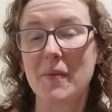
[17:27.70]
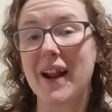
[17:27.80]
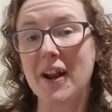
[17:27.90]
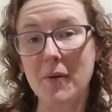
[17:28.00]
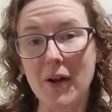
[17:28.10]

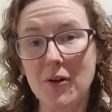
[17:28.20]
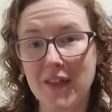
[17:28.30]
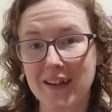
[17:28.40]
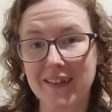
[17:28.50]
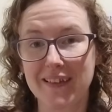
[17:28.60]
But anyway, all
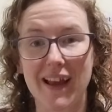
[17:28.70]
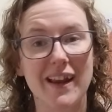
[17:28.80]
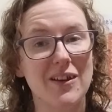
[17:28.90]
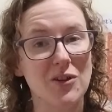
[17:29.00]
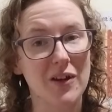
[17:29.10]
that to
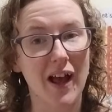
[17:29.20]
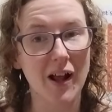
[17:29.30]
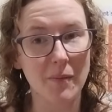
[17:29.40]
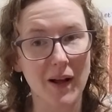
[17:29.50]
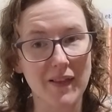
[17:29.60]
say, you
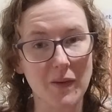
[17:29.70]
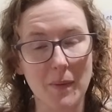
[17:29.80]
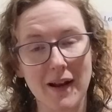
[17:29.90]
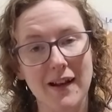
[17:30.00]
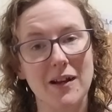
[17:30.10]
can't buy this
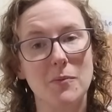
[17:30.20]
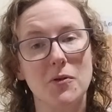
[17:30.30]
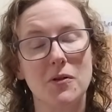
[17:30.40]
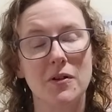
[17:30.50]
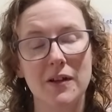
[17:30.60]
pattern
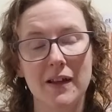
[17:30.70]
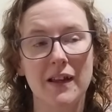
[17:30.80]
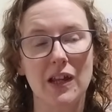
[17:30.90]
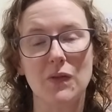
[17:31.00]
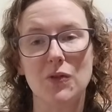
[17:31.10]
anymore.
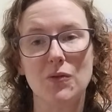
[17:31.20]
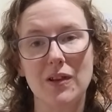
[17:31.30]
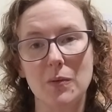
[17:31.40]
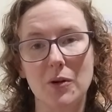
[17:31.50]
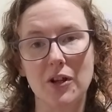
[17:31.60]
If you
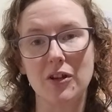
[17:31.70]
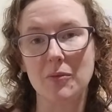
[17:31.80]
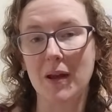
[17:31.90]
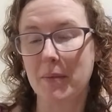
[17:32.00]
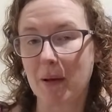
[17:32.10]
really want it,
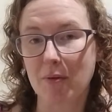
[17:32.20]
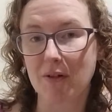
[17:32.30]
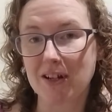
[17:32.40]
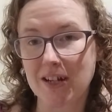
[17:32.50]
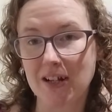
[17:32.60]
you may be able to
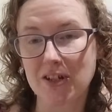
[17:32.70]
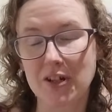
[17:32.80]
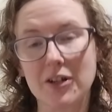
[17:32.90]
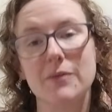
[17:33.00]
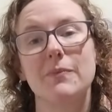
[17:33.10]
reach out to
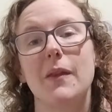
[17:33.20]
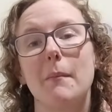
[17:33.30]
her.